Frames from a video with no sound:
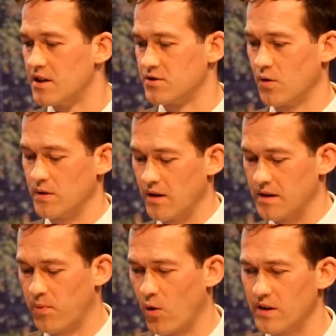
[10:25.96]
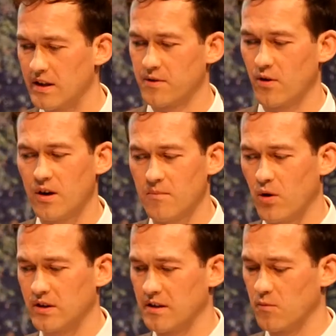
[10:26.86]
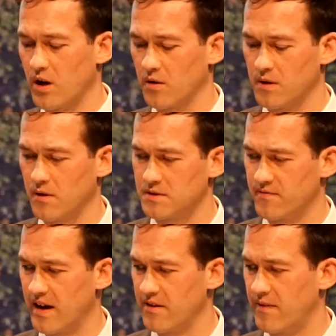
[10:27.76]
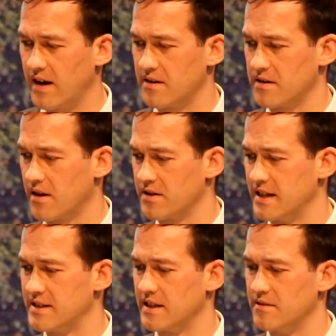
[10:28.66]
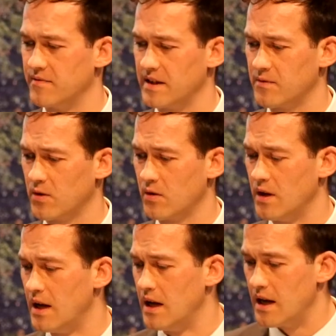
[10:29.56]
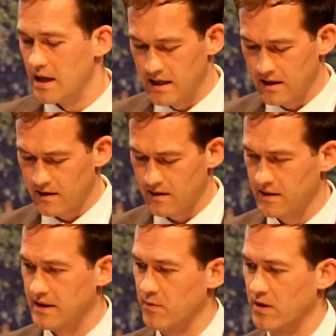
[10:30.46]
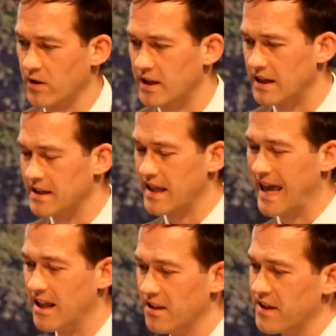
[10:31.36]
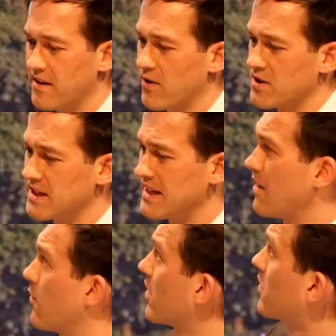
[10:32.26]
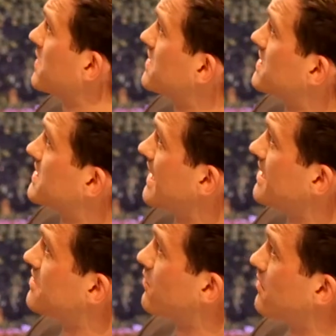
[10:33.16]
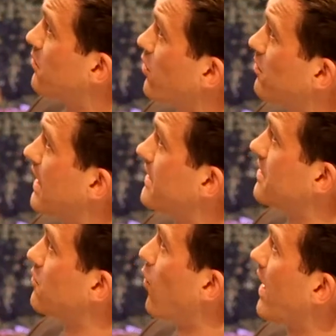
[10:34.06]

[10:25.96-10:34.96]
So importantly, with all our modeling work, we always verify our data in vivo. Here, we're looking at the healthy FRC network, which is stained with podoplanin in